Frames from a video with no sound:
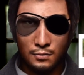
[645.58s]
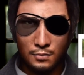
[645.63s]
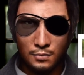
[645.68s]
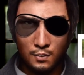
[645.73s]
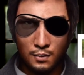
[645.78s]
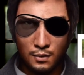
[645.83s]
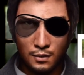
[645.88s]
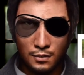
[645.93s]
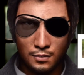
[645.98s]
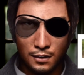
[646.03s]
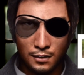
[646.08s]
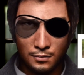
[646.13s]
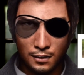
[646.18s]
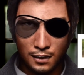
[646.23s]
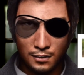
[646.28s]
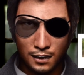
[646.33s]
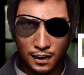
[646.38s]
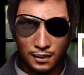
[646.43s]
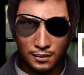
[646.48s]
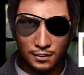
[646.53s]
More of a
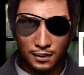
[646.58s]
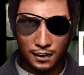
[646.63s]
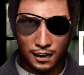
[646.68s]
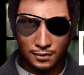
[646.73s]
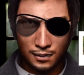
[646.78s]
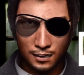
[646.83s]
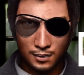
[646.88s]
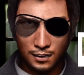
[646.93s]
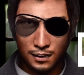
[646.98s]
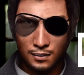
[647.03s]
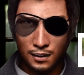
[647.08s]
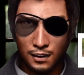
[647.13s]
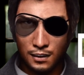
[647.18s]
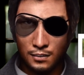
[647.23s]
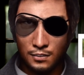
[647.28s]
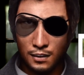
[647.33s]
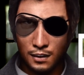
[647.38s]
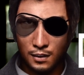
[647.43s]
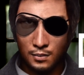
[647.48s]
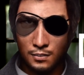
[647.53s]
comment, not a question. But
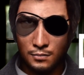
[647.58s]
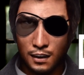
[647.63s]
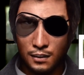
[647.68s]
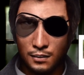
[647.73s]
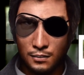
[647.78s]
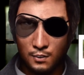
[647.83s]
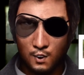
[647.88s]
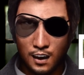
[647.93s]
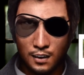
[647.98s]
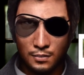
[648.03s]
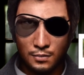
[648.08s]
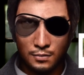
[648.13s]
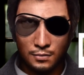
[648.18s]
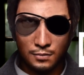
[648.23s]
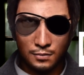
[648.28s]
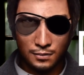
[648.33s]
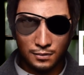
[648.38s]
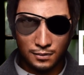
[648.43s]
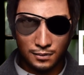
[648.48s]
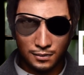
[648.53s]
yeah, thanks, man. I will.
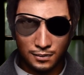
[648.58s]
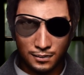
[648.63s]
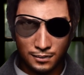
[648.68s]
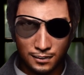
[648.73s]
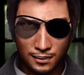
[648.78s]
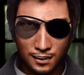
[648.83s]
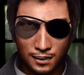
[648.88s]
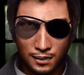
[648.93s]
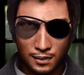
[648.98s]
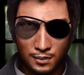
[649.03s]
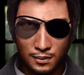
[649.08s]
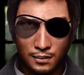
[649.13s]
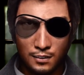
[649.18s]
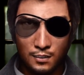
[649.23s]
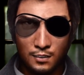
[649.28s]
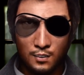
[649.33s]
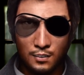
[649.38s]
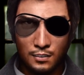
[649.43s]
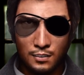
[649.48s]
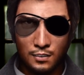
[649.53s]
I'm having a
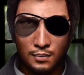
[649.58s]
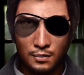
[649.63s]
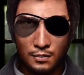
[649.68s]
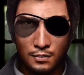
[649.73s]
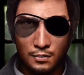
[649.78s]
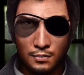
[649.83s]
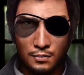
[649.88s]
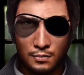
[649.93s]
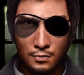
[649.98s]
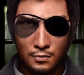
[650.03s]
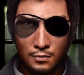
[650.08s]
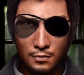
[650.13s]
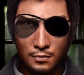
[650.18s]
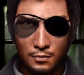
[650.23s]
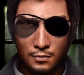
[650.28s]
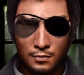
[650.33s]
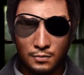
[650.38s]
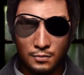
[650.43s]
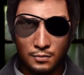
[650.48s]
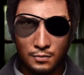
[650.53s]
great time.
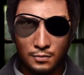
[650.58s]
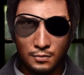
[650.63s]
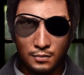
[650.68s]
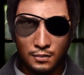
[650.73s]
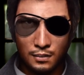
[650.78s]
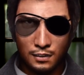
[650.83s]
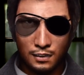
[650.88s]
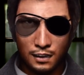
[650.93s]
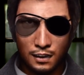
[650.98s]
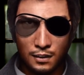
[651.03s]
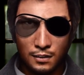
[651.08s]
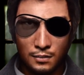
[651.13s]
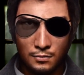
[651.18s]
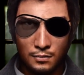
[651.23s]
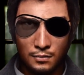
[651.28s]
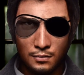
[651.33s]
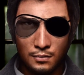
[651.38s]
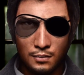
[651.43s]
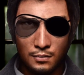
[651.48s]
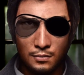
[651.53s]
And let's see
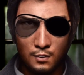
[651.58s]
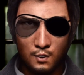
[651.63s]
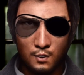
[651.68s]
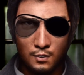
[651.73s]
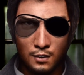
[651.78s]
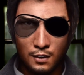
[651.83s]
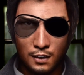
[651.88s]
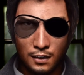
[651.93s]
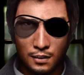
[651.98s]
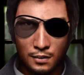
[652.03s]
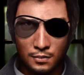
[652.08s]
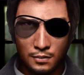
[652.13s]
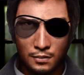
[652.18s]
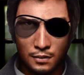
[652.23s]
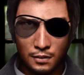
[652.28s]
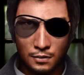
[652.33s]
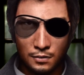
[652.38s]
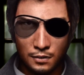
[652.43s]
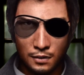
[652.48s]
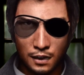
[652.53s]
what we got here. Last
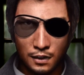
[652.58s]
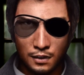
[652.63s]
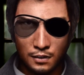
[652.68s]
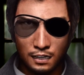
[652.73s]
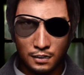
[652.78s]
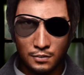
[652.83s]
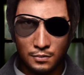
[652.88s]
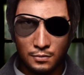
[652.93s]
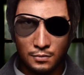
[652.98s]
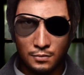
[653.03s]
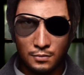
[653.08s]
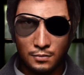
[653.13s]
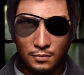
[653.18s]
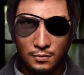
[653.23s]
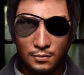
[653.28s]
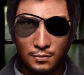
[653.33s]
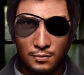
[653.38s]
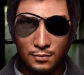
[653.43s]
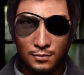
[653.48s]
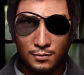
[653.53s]
but not least,
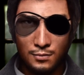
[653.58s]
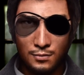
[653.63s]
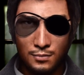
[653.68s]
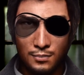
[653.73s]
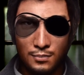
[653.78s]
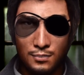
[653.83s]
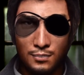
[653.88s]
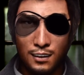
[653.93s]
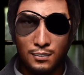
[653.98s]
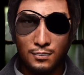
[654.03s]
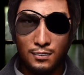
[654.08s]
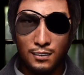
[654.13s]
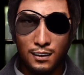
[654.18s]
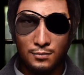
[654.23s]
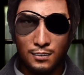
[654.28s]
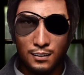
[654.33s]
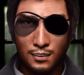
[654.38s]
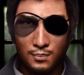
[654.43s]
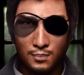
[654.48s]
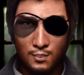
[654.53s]
we
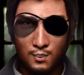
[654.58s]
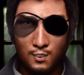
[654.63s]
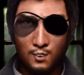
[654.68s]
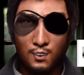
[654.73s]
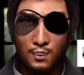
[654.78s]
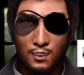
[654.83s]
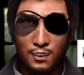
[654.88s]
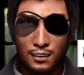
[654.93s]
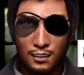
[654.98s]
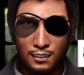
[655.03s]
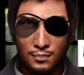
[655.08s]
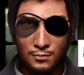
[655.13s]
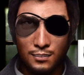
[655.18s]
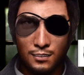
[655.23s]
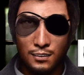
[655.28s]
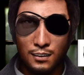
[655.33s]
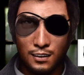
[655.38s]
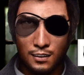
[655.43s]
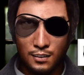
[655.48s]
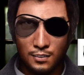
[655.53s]
have You Awesome
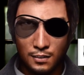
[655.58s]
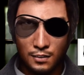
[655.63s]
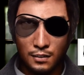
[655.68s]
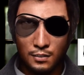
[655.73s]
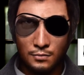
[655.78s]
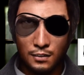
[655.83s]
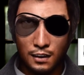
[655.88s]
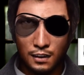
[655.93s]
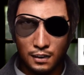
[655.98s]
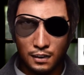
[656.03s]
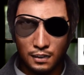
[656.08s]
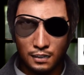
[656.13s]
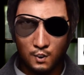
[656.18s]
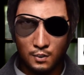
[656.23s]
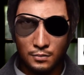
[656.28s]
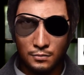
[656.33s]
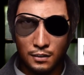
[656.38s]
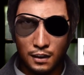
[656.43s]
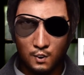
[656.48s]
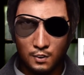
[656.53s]
Bastard, Buy Us
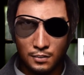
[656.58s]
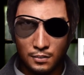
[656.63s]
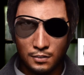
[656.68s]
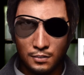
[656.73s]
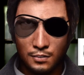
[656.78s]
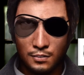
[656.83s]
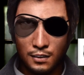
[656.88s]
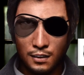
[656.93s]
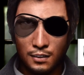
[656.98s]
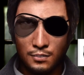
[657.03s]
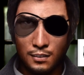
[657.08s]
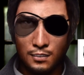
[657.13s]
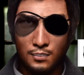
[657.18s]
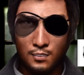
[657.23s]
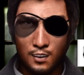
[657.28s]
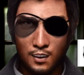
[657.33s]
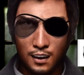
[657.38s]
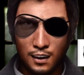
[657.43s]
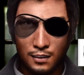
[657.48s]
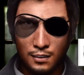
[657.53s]
a Beer. That's from
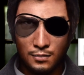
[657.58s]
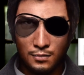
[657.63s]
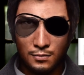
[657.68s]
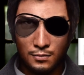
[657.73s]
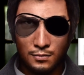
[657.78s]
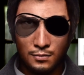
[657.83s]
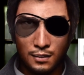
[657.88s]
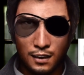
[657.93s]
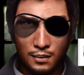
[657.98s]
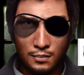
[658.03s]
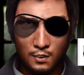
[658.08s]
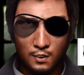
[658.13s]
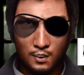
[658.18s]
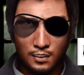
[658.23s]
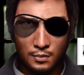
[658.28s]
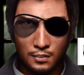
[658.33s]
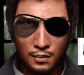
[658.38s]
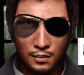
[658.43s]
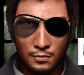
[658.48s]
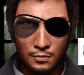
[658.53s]
Brian
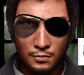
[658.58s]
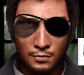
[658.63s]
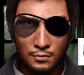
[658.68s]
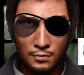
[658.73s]
Edworthy.